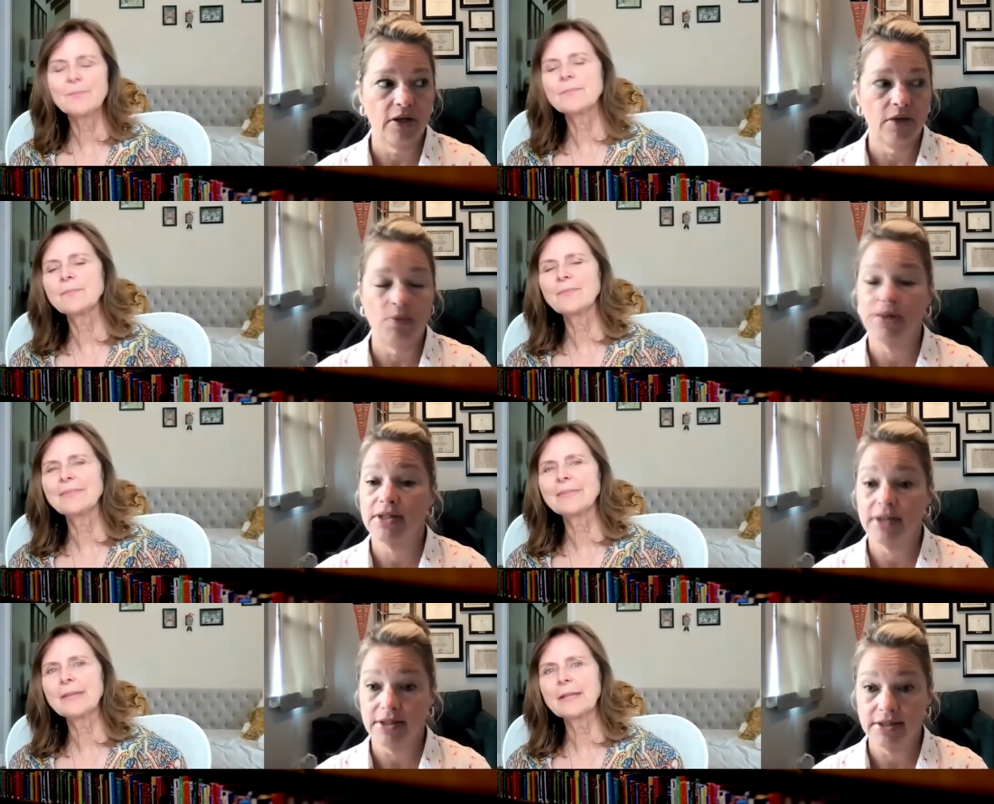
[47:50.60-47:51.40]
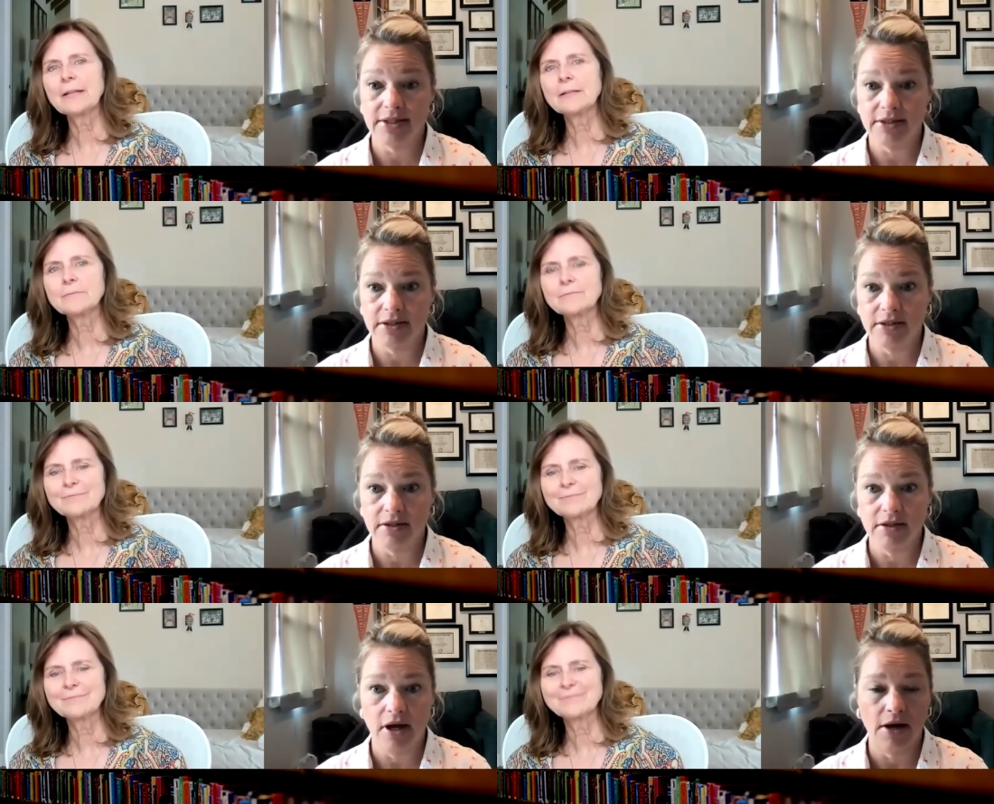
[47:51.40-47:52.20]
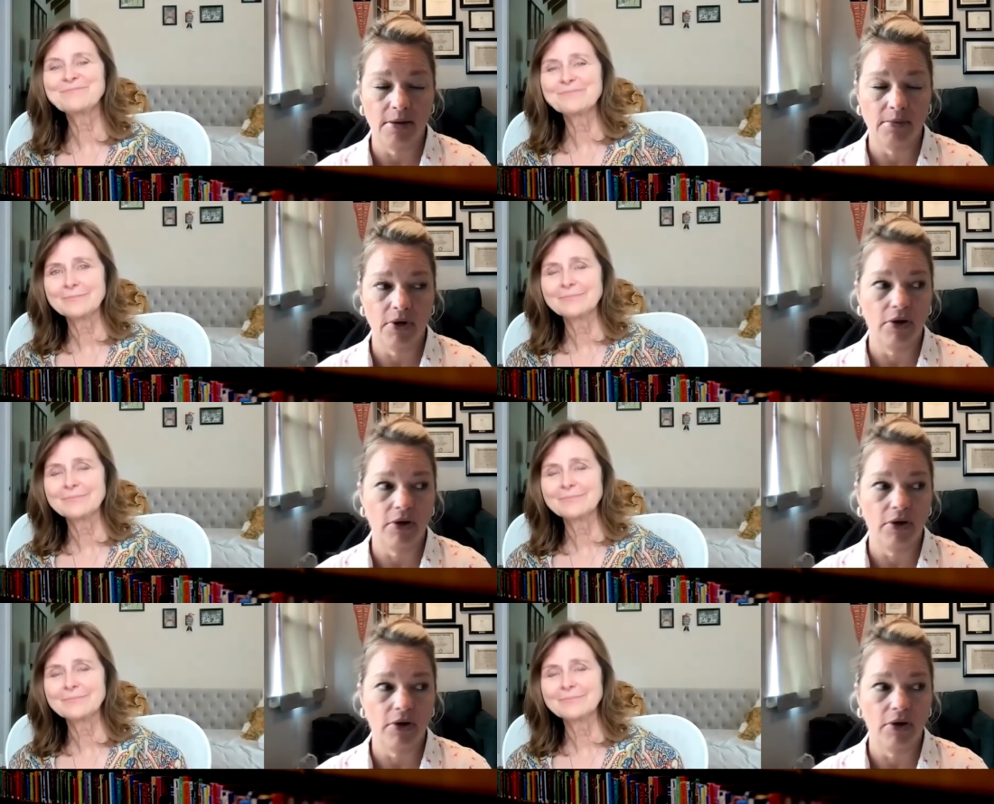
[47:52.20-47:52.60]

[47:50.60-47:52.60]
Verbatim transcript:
Speaker 1: it wasn't the season um,